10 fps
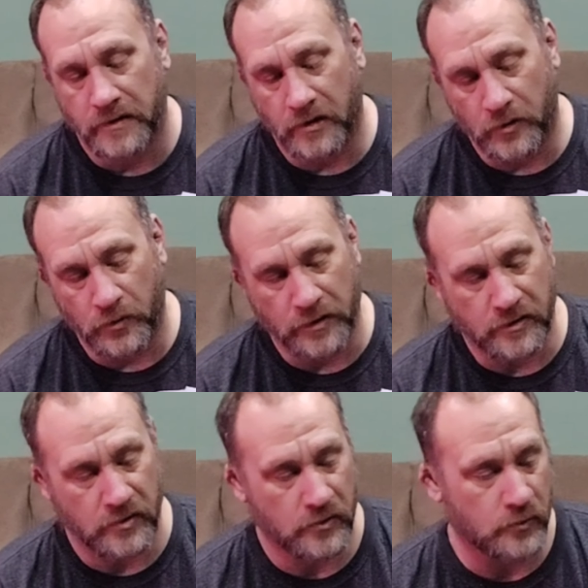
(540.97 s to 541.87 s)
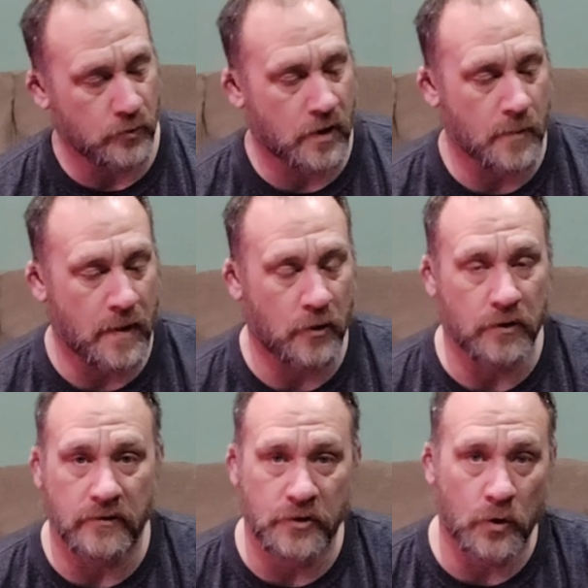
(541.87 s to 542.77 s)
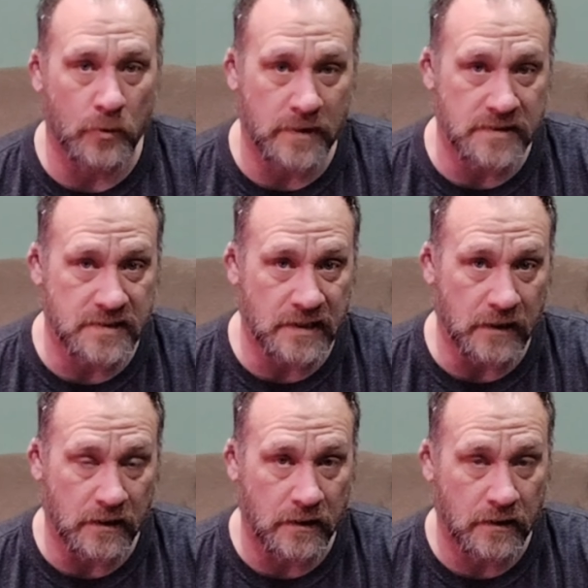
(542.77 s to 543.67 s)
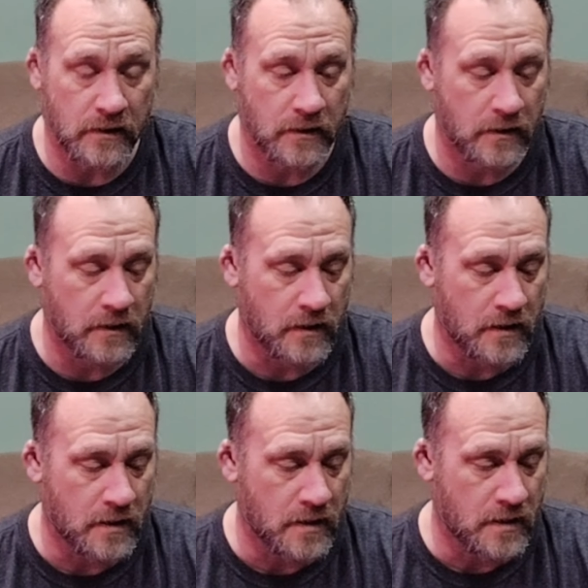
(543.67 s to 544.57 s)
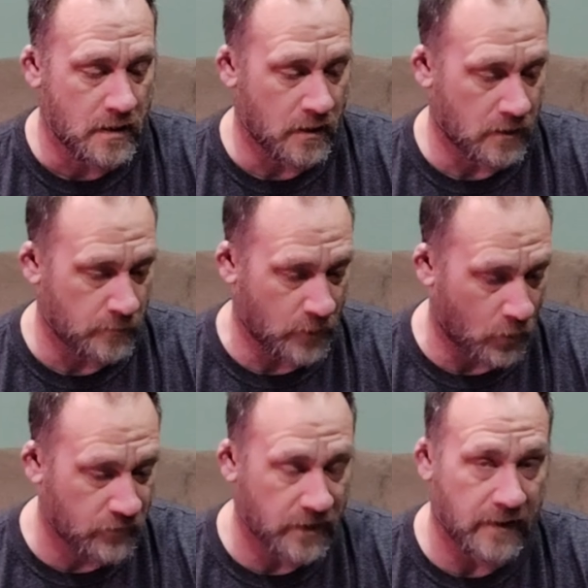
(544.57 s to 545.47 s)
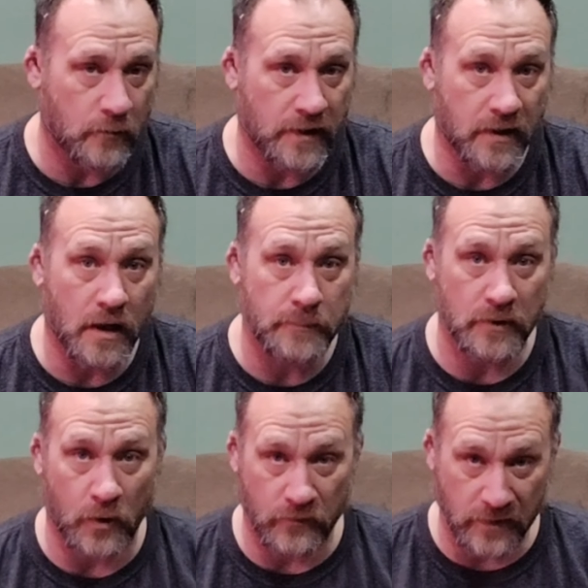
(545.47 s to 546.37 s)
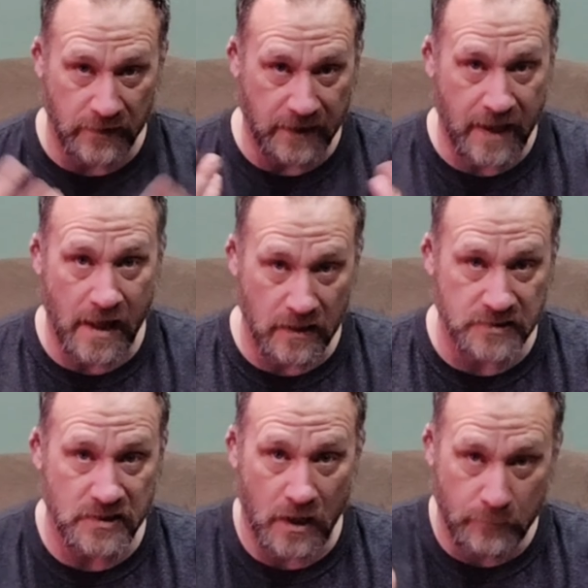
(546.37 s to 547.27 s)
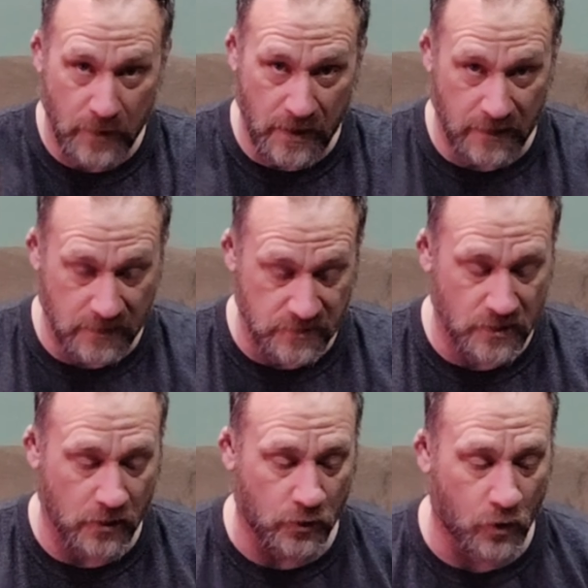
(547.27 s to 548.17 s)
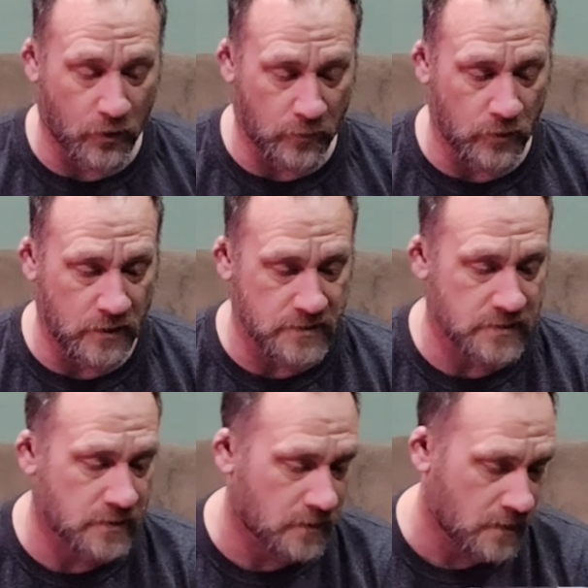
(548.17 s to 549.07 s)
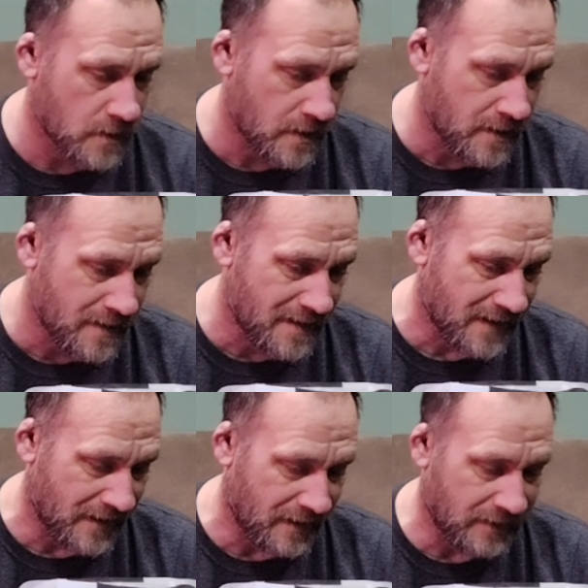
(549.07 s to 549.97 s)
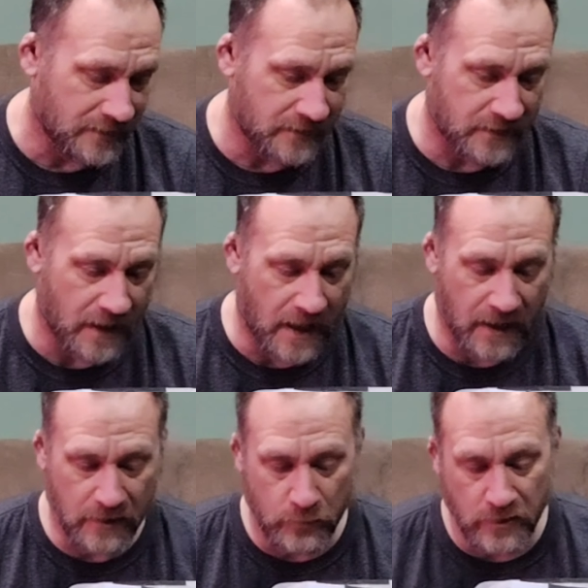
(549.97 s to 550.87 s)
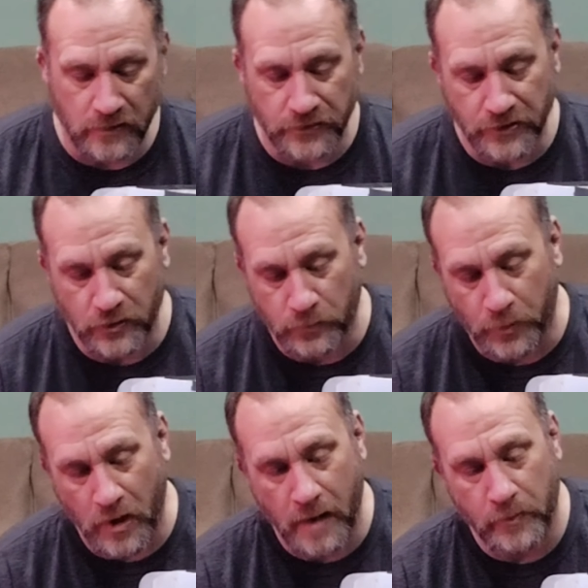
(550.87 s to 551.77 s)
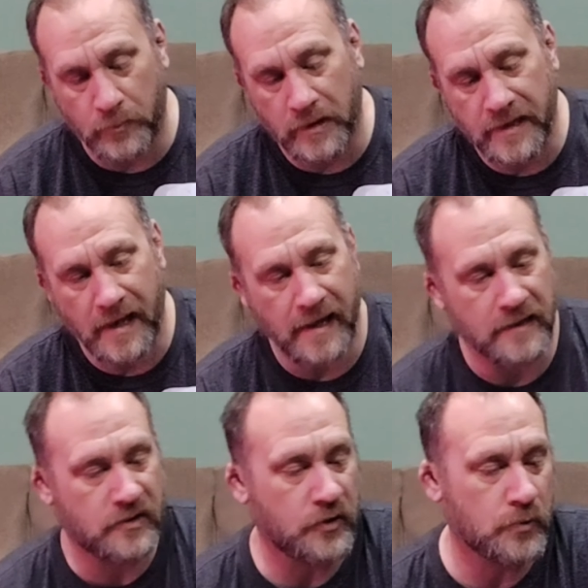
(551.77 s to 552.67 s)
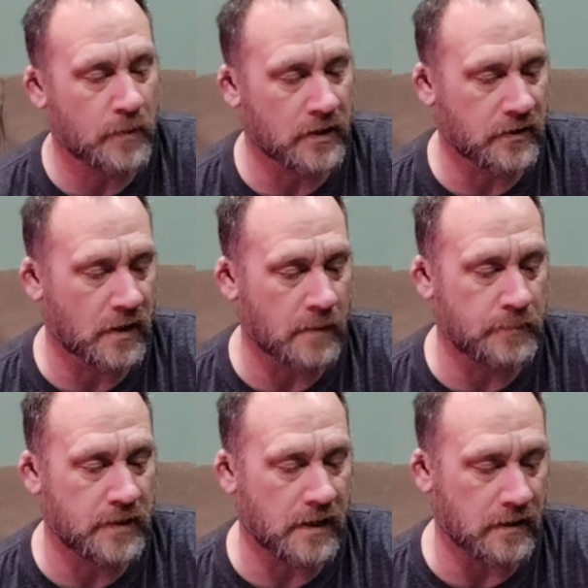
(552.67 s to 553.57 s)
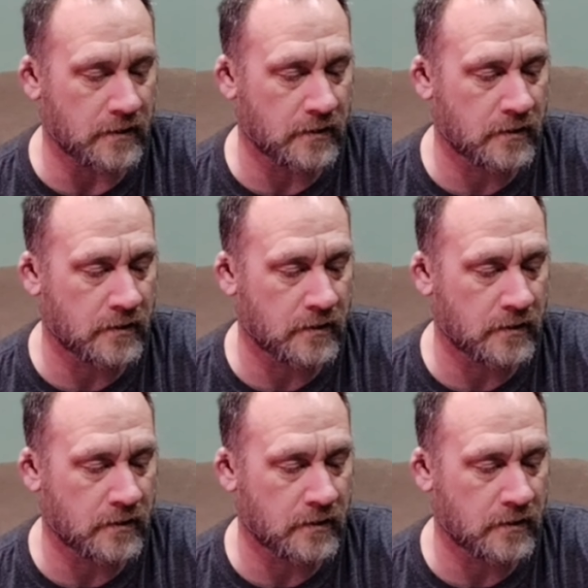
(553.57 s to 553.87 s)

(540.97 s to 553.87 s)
They're going to come out of dormancy, and hopefully they wake up, and hopefully they callus up and then start growing roots. And I will do probably a 2-month update